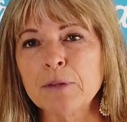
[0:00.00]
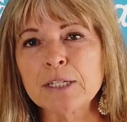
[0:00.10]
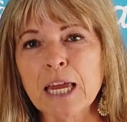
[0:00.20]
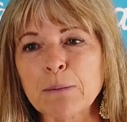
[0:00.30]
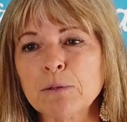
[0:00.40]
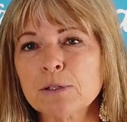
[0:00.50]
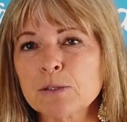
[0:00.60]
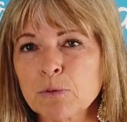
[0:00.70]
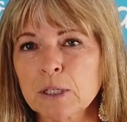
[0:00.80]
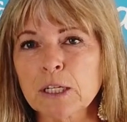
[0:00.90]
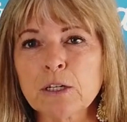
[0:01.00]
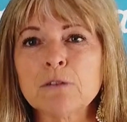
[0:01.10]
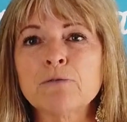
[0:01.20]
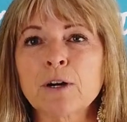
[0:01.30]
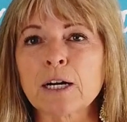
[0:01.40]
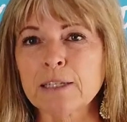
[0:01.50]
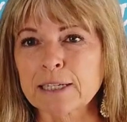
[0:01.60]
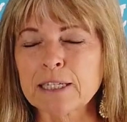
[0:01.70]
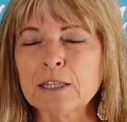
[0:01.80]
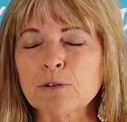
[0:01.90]
The table is really good for
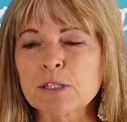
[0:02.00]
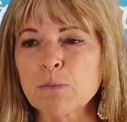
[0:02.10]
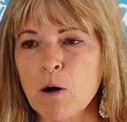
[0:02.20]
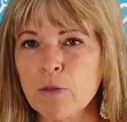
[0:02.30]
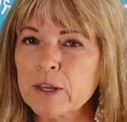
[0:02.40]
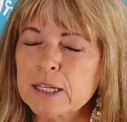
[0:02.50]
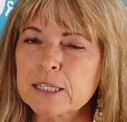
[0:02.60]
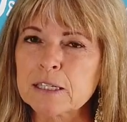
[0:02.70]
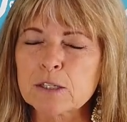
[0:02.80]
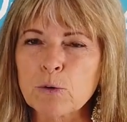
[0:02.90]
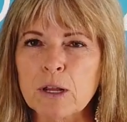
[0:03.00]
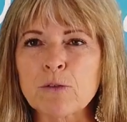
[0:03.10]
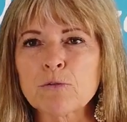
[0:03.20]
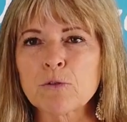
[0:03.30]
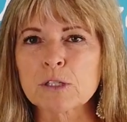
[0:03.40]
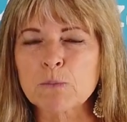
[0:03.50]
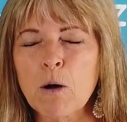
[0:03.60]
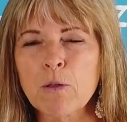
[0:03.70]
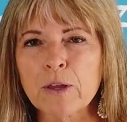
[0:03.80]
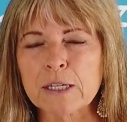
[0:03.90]
collecting those small things and sorting through those
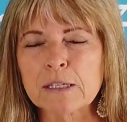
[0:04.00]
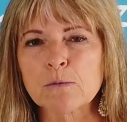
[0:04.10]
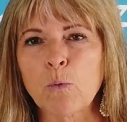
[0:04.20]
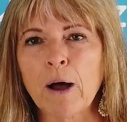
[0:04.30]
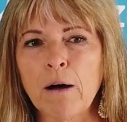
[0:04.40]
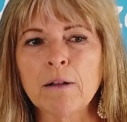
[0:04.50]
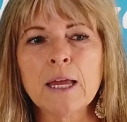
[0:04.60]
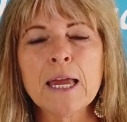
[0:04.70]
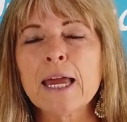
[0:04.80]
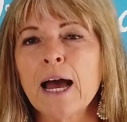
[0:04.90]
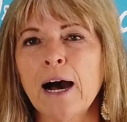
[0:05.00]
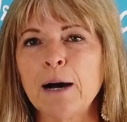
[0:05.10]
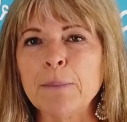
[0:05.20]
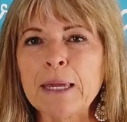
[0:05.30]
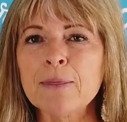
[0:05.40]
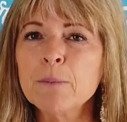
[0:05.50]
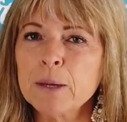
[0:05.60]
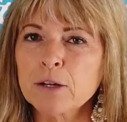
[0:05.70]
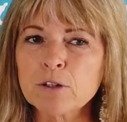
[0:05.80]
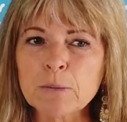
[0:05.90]
small things as well. In the
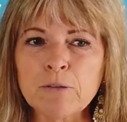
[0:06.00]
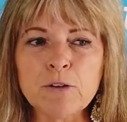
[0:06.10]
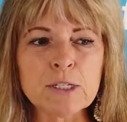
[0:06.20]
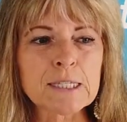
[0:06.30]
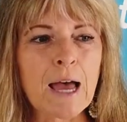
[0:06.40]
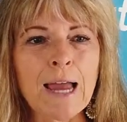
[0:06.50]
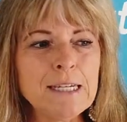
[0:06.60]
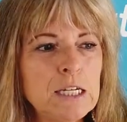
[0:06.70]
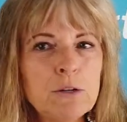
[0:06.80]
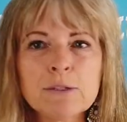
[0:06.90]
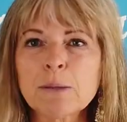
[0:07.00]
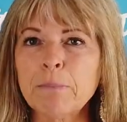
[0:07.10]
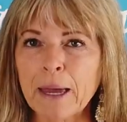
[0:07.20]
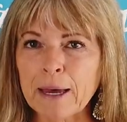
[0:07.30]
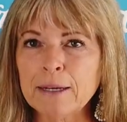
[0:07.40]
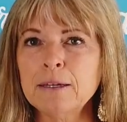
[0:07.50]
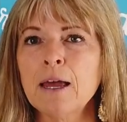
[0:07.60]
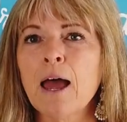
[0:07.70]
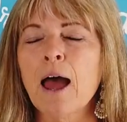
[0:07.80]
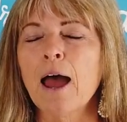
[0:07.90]
bedroom, if you decide to use the bed
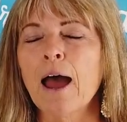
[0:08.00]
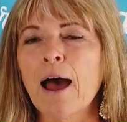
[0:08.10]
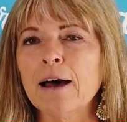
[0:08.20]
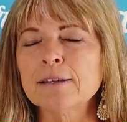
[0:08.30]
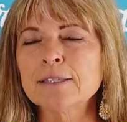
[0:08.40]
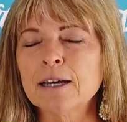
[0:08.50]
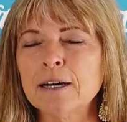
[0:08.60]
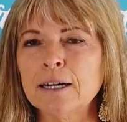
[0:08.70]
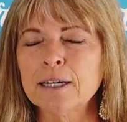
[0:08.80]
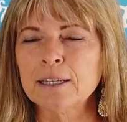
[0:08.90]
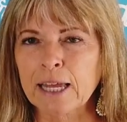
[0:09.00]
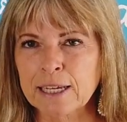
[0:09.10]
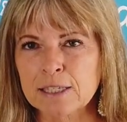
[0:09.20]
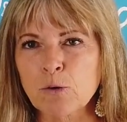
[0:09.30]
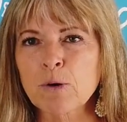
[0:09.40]
as like a